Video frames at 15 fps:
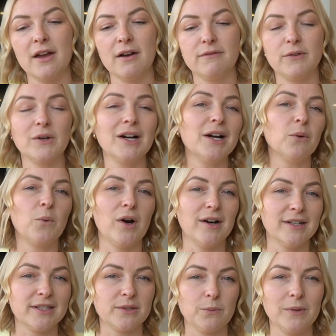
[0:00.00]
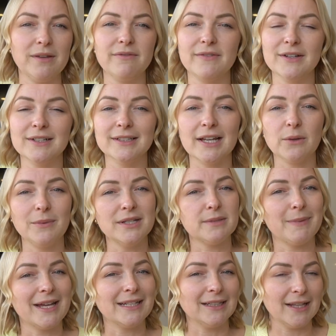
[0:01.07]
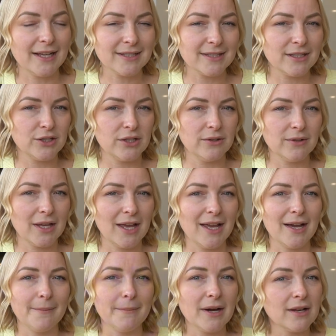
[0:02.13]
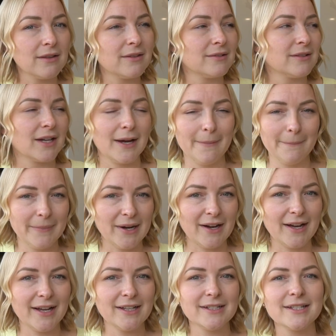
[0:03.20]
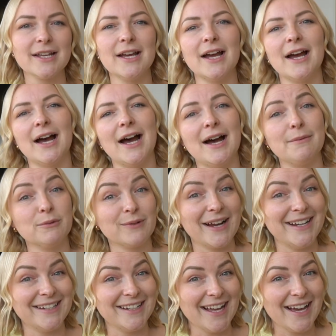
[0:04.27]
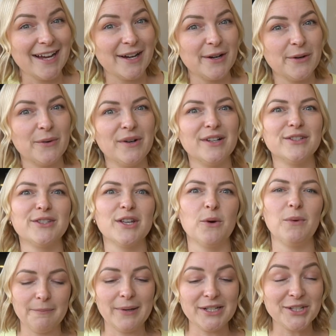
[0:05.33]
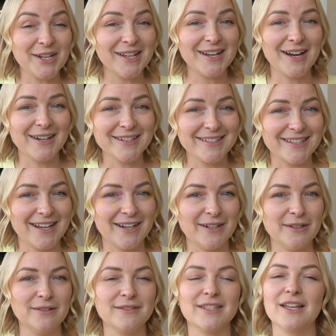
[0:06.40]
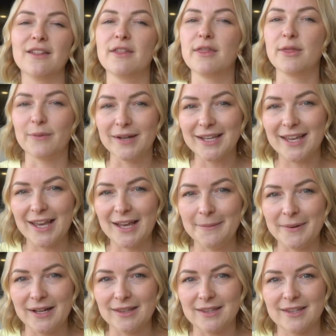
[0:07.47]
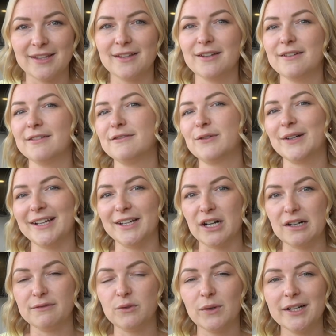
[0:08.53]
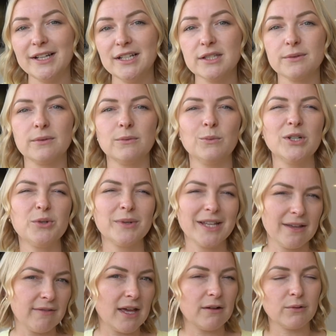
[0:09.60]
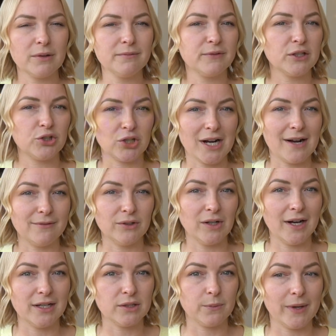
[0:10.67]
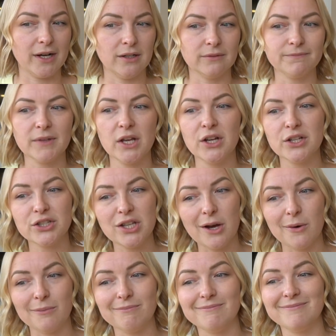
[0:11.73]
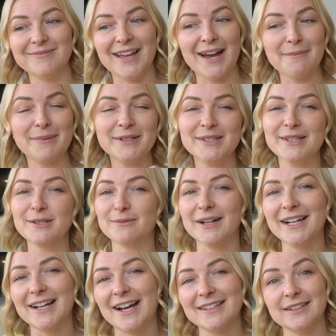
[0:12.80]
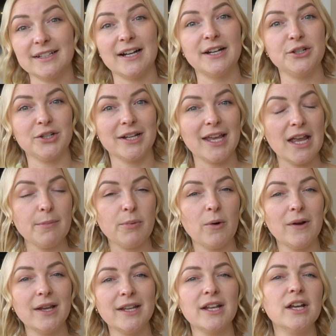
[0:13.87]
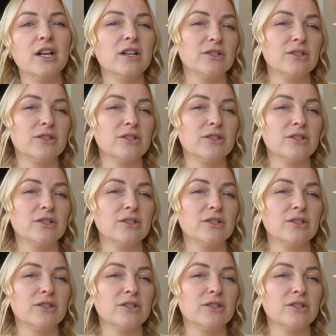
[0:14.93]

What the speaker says: For our wants, we feel like we spend less than $2K a month combined right now. So we budgeted ourselves $3K a month for in our 40s, which would give that room for travel as well. So that puts us right at that 100K point.